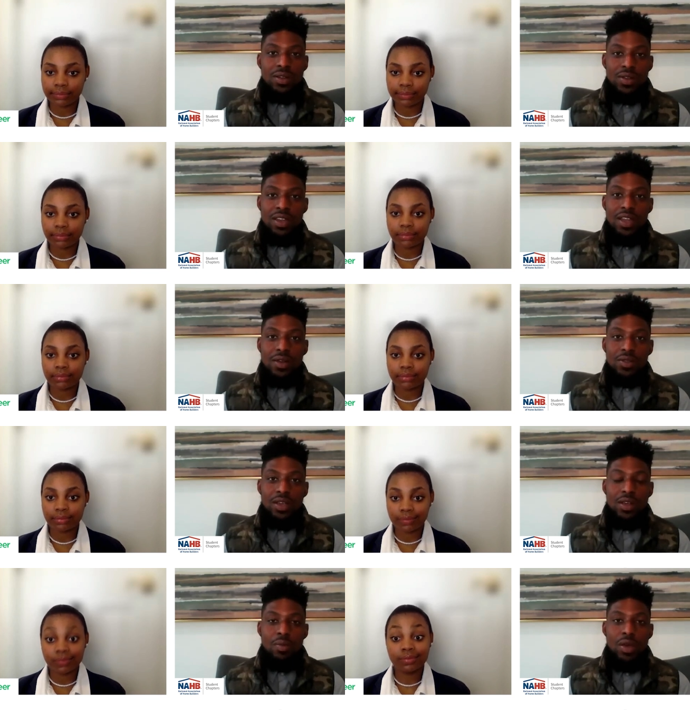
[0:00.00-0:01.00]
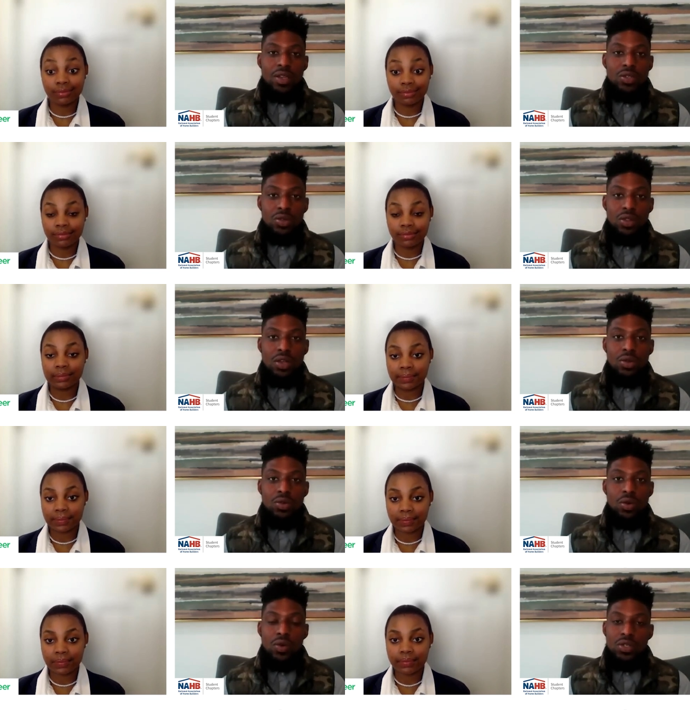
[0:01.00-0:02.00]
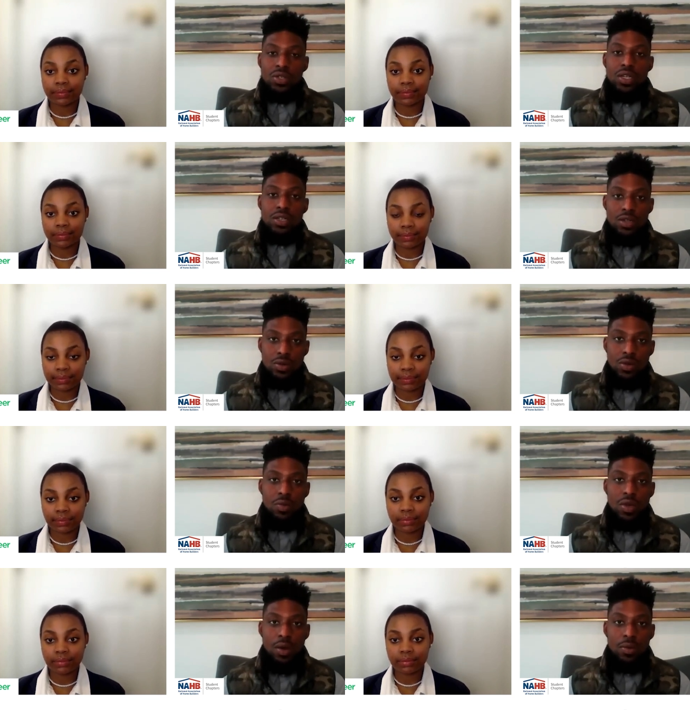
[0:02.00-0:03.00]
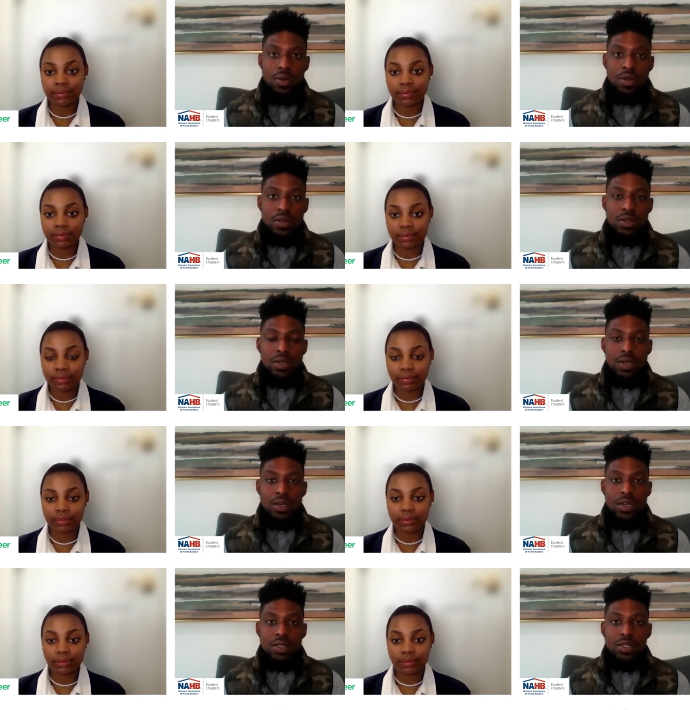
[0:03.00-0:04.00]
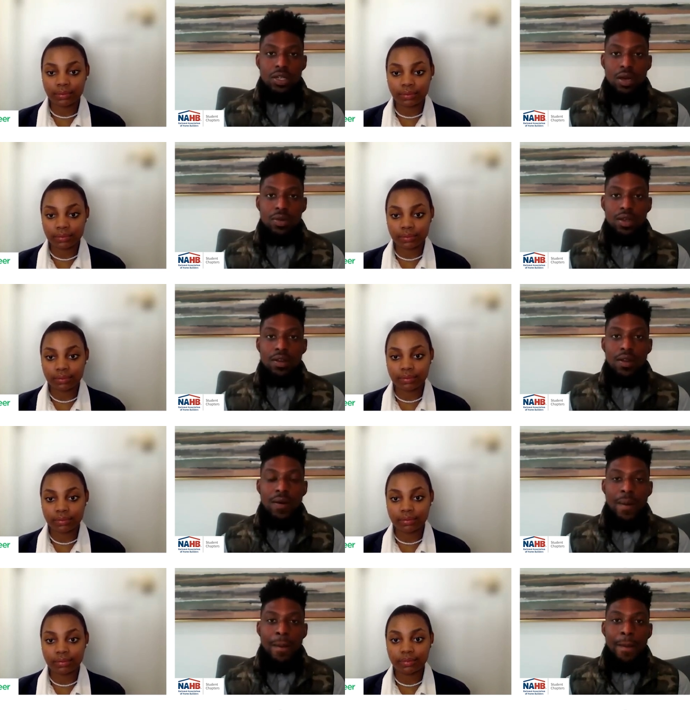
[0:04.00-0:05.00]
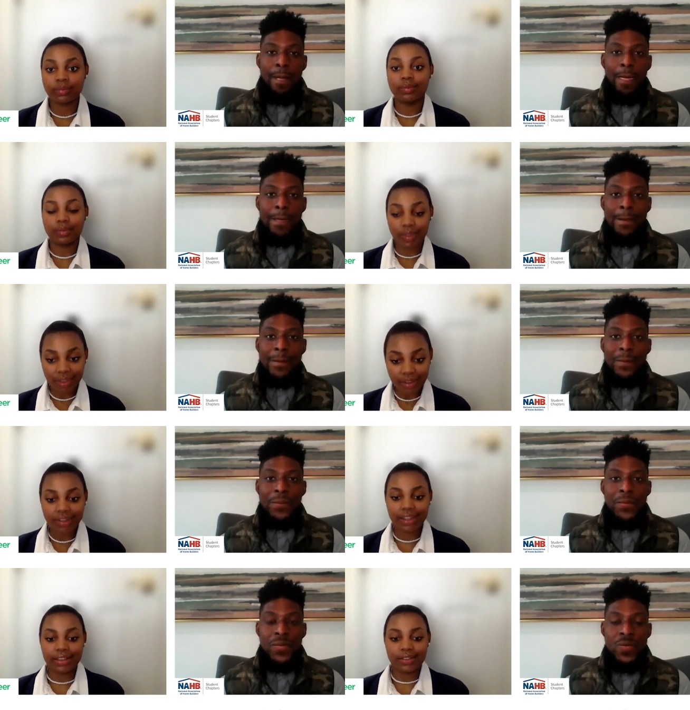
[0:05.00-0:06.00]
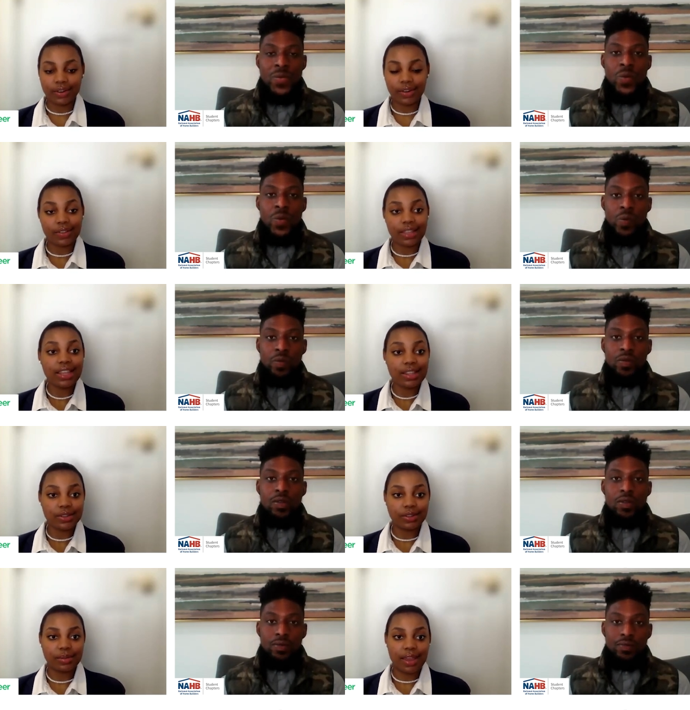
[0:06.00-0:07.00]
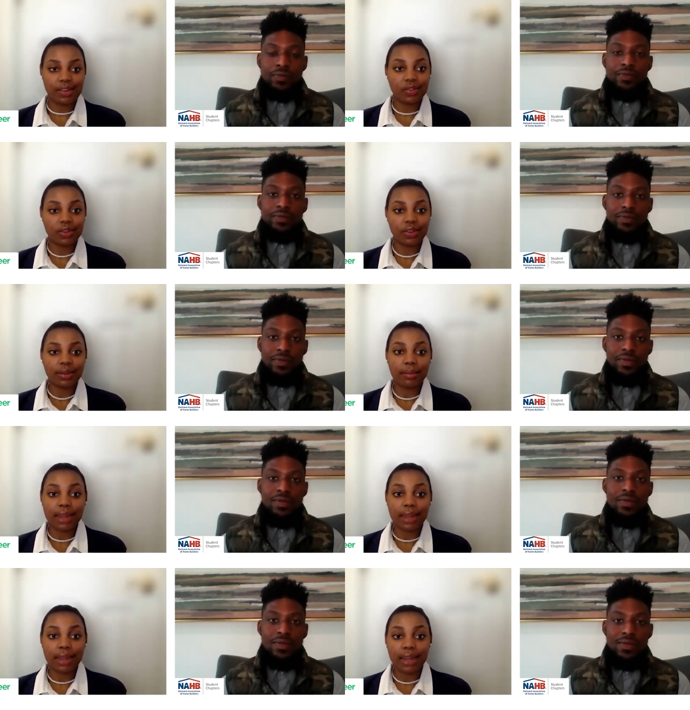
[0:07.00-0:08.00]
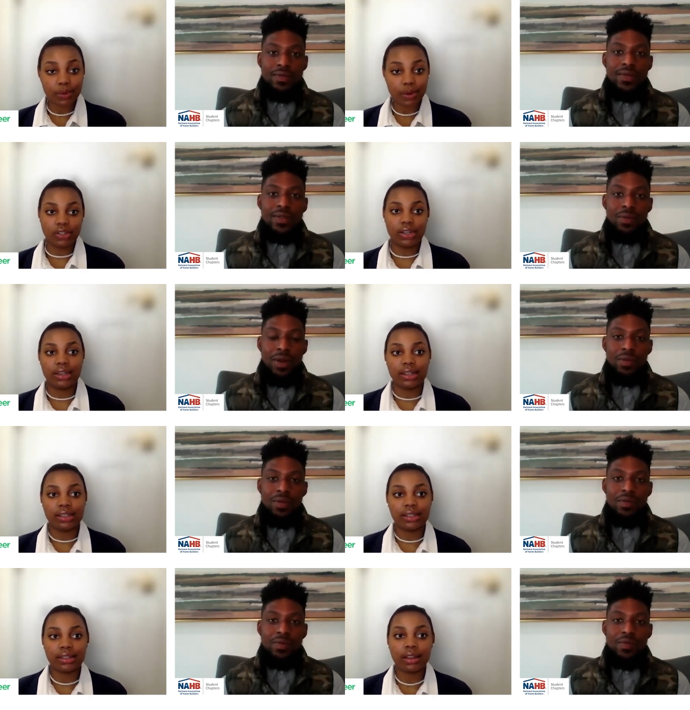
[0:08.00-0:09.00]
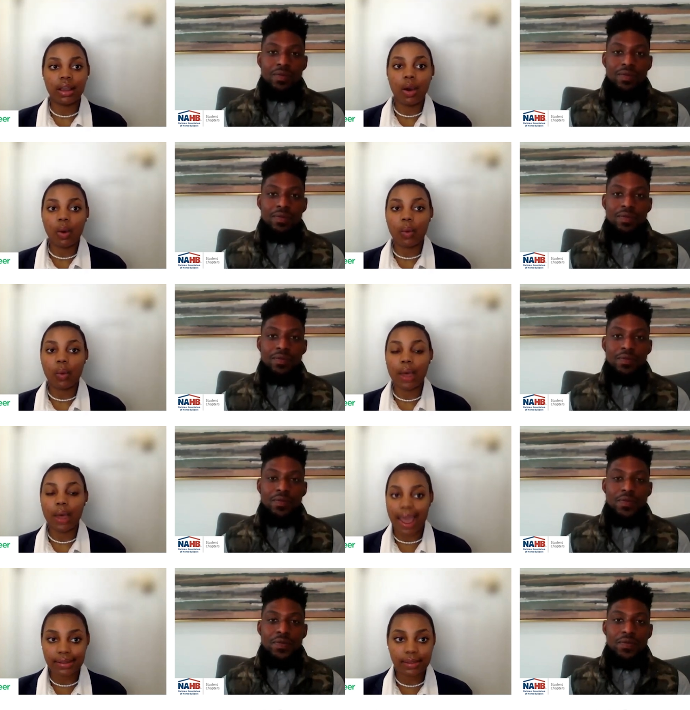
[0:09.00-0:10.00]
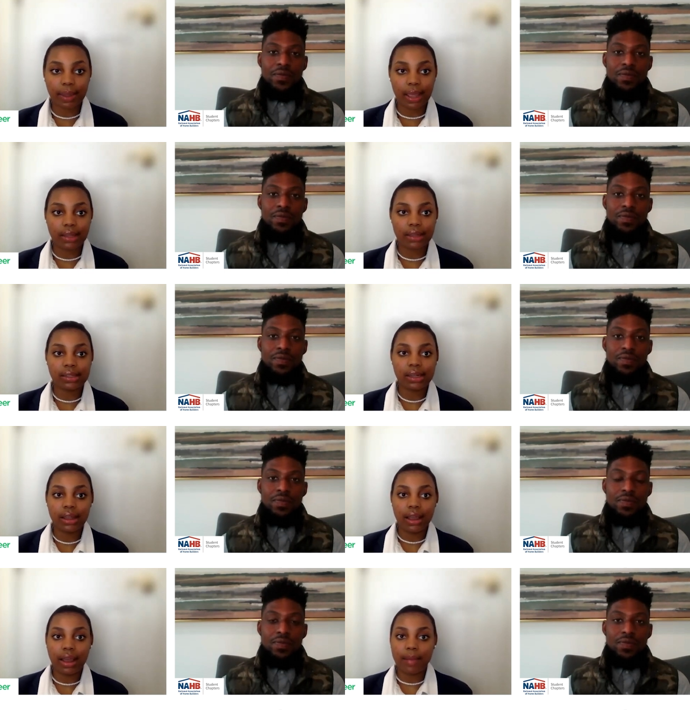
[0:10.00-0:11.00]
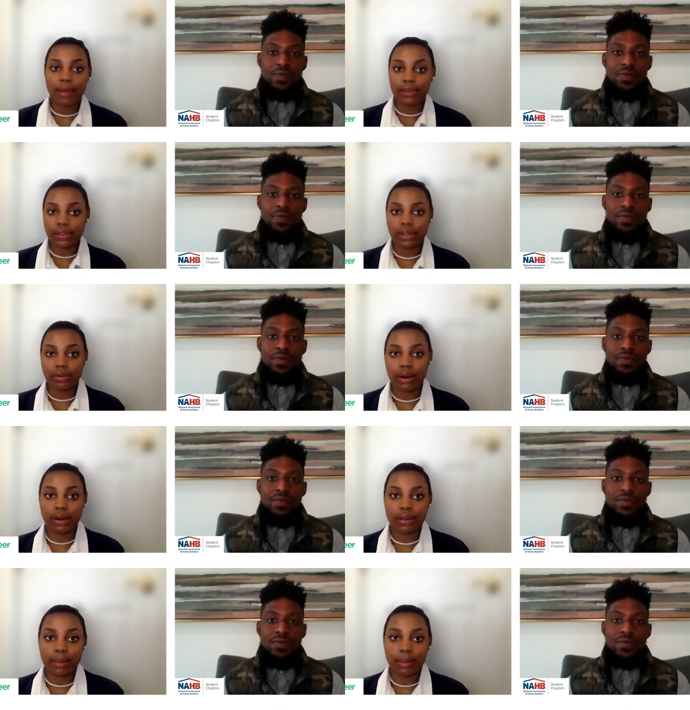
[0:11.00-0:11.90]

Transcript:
Speaker 1: you know, getting out there and making sure that you're doing what you need to do to be able to get the job done.
Speaker 2: Yes, sir. Thank you so much. My next question is, what aspect of this career